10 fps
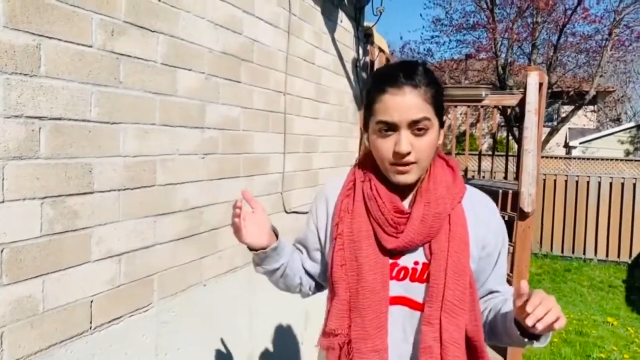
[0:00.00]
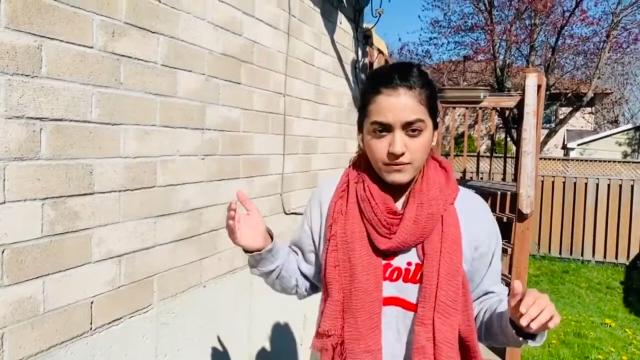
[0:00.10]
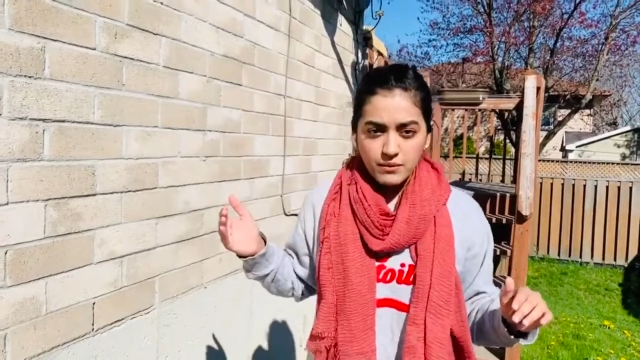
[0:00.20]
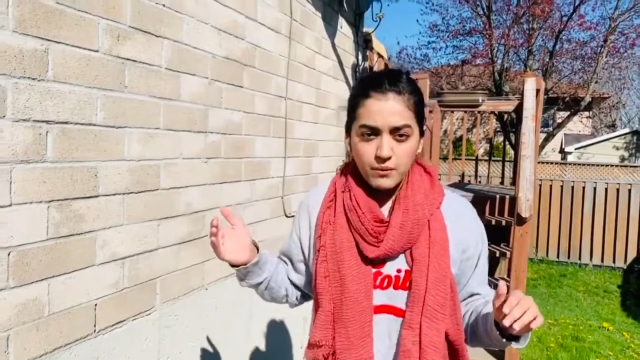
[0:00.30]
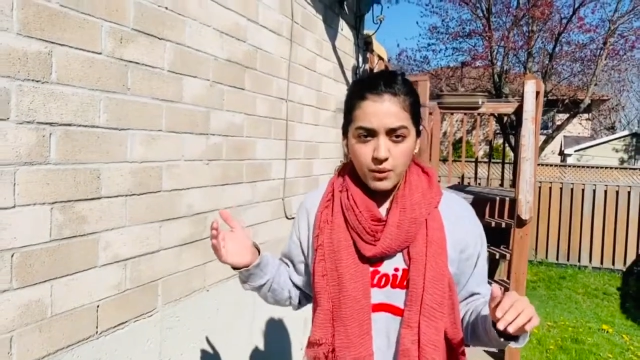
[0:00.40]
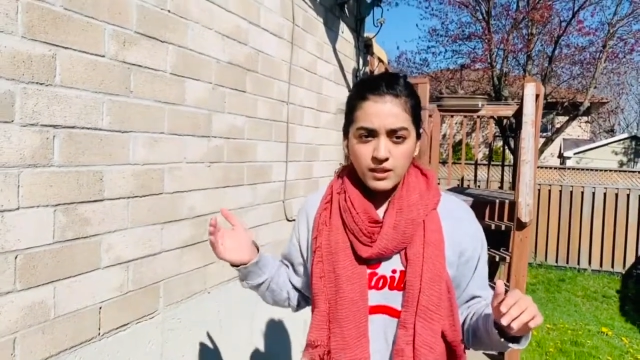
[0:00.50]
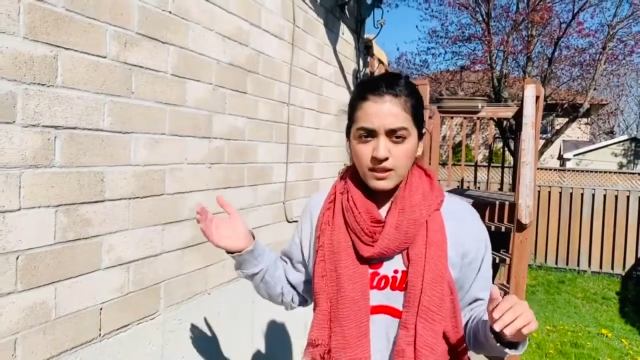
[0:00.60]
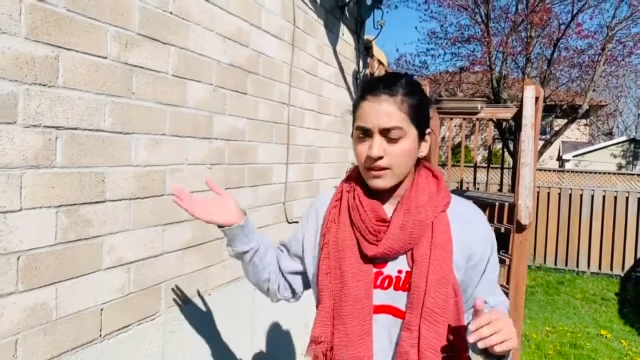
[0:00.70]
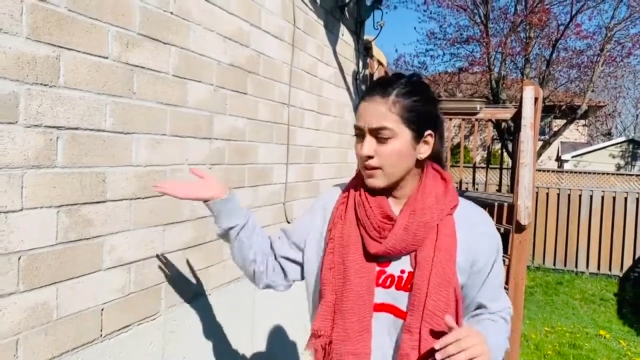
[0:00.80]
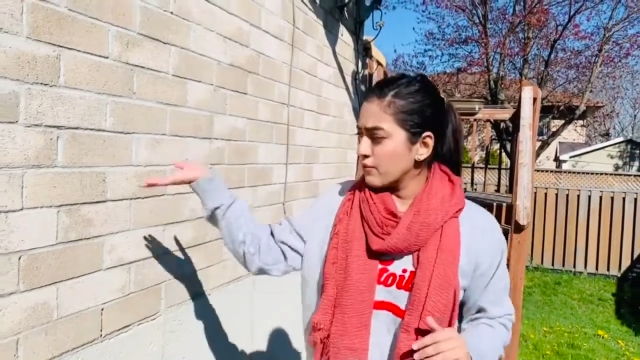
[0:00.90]
the wall
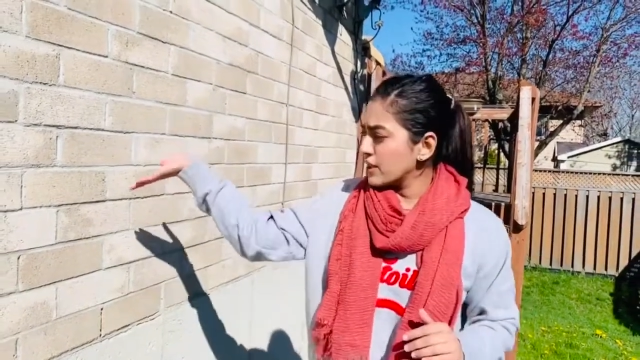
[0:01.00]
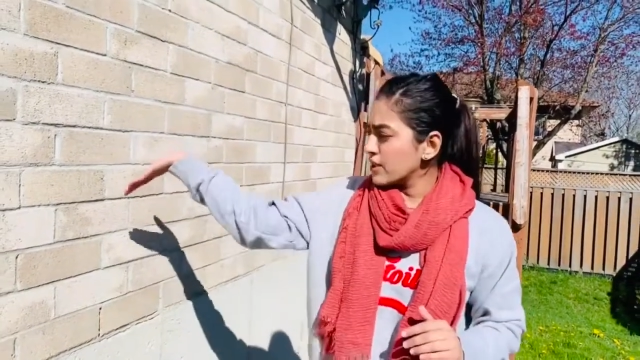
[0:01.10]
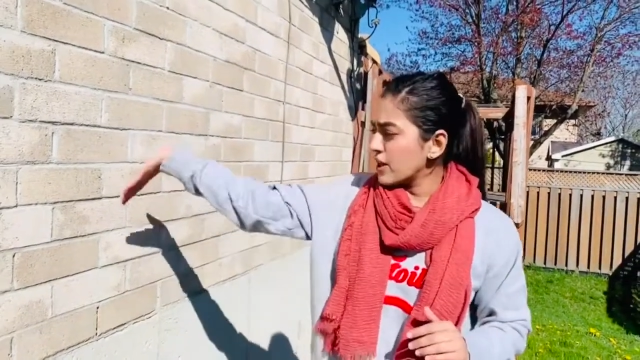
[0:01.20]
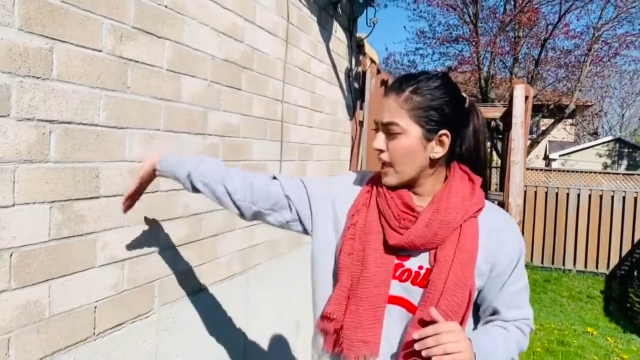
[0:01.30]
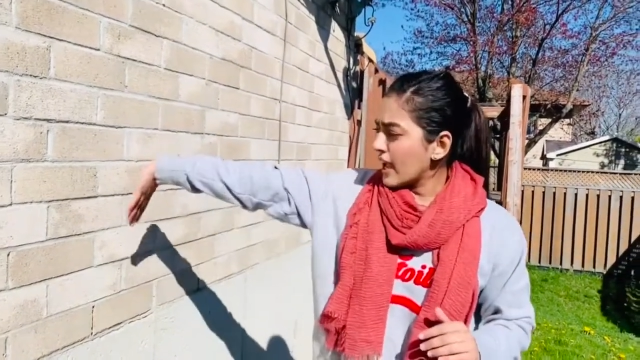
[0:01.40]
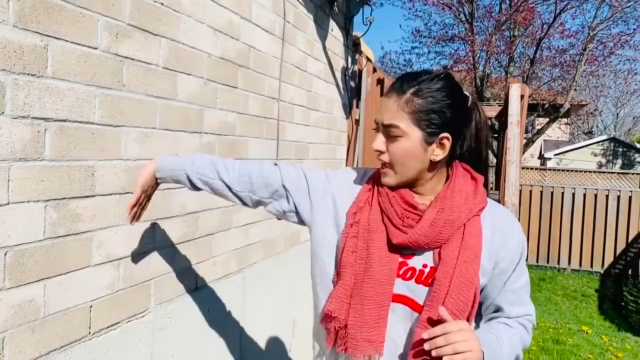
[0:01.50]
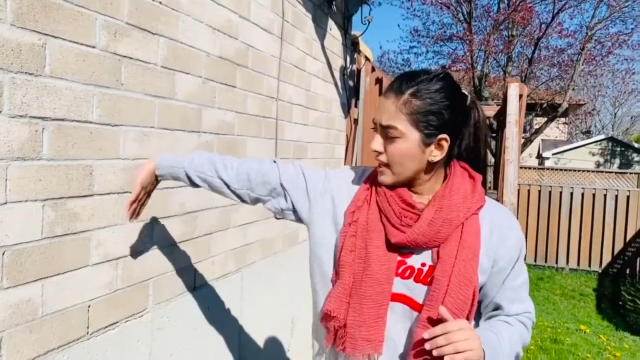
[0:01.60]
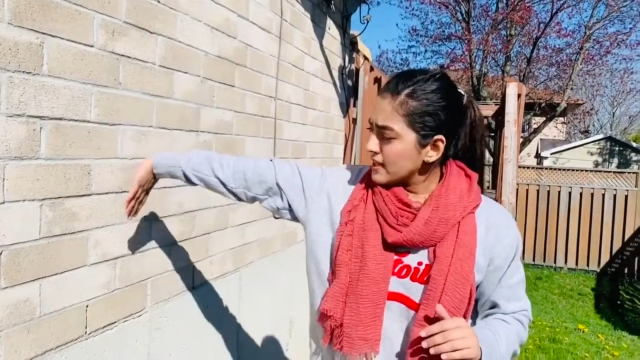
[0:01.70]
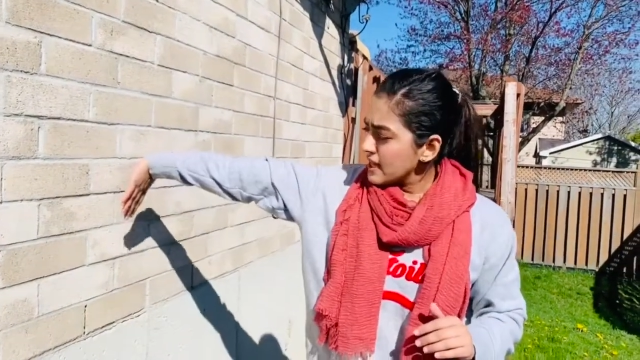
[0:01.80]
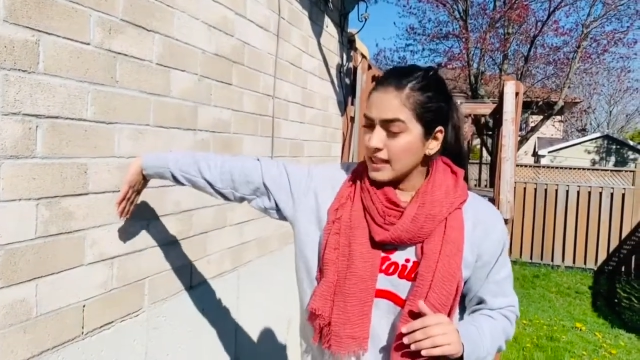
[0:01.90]
with your
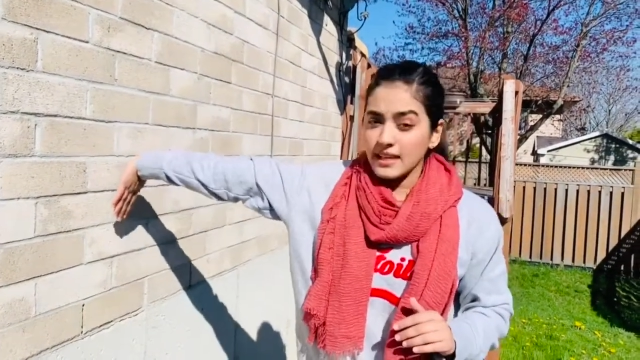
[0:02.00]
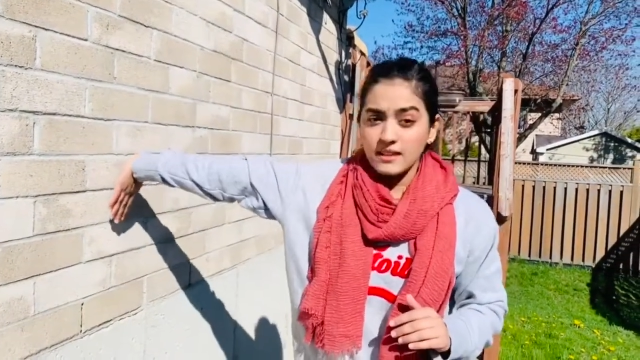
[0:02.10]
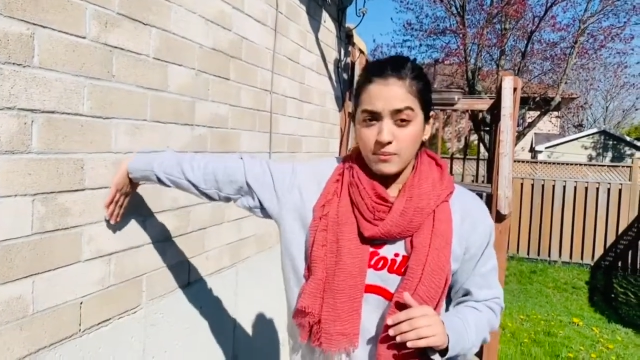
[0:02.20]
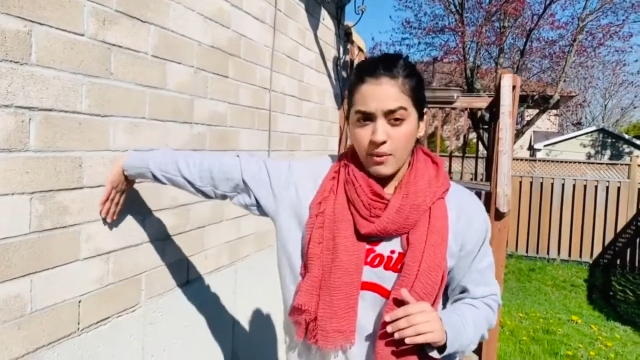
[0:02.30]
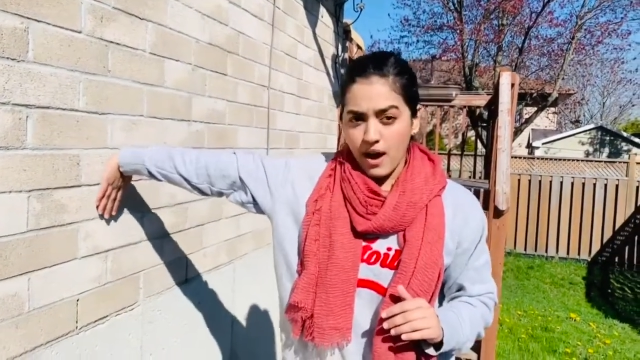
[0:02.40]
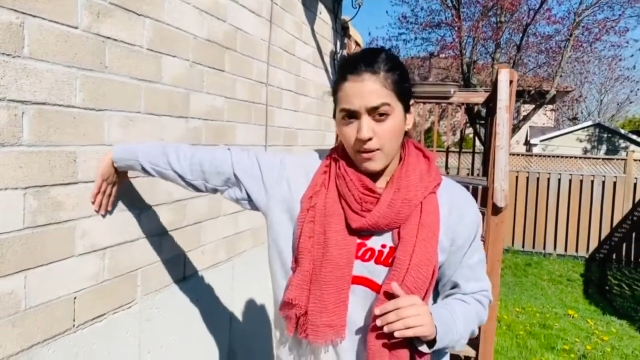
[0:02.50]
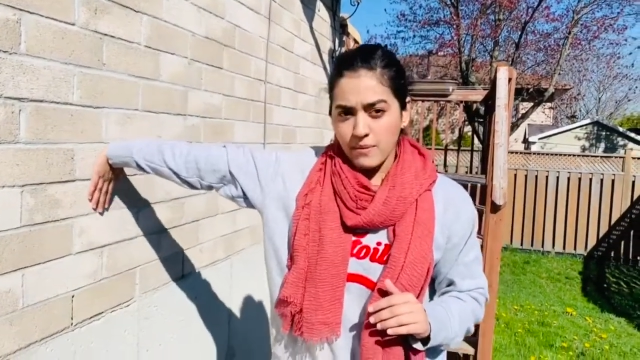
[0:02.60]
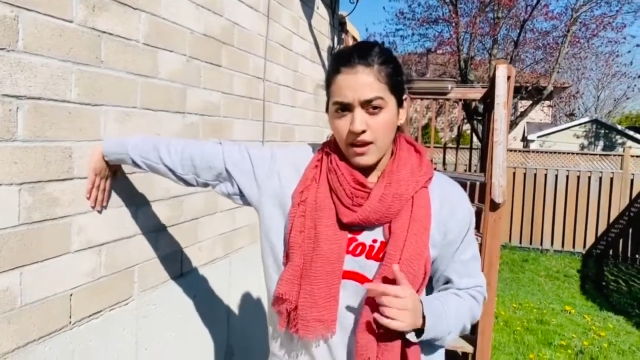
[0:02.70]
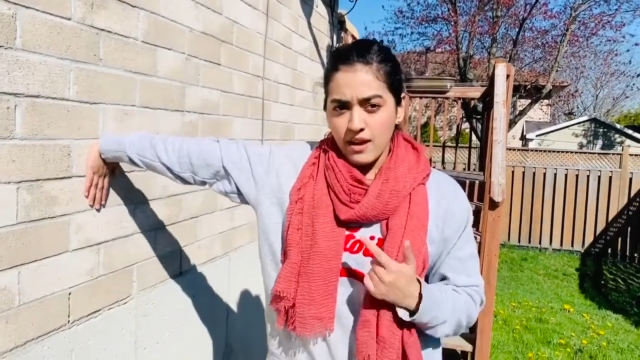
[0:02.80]
hand, like the palm